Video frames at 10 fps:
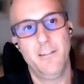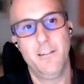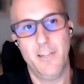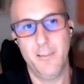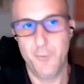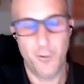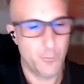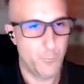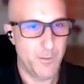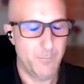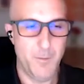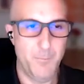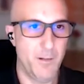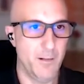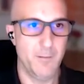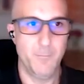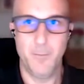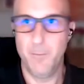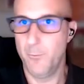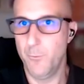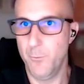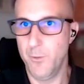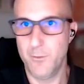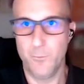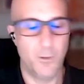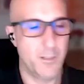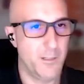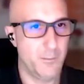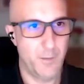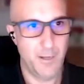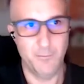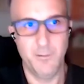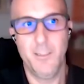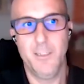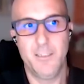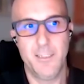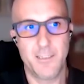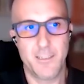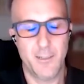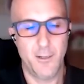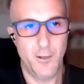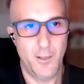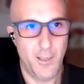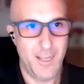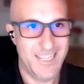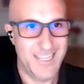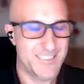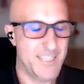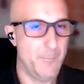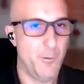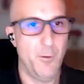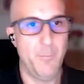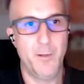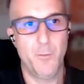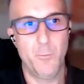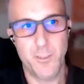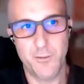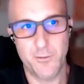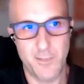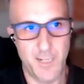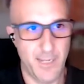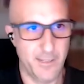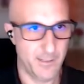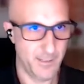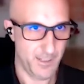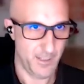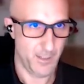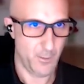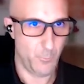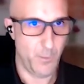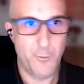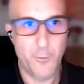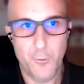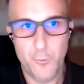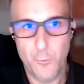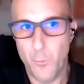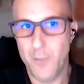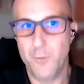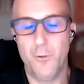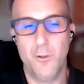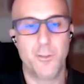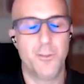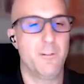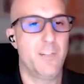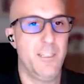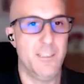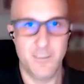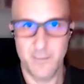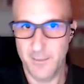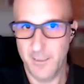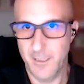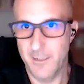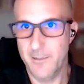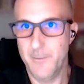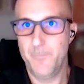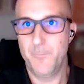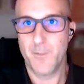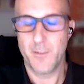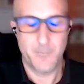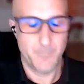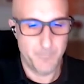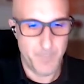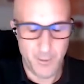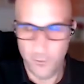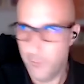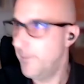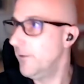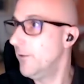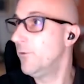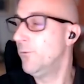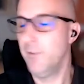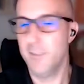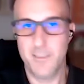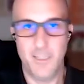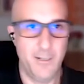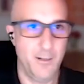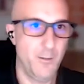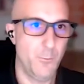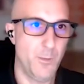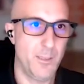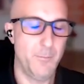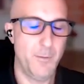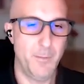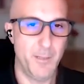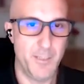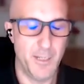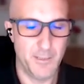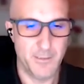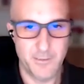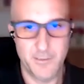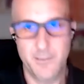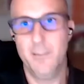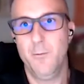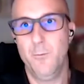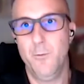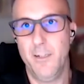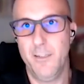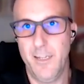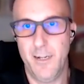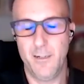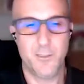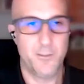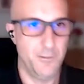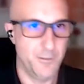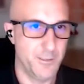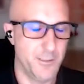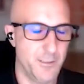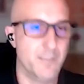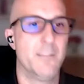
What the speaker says: and talk with people who is walking around. Just ask them open questions like, what do you do when you lost your keys? And be open to understand what the people does when they are searching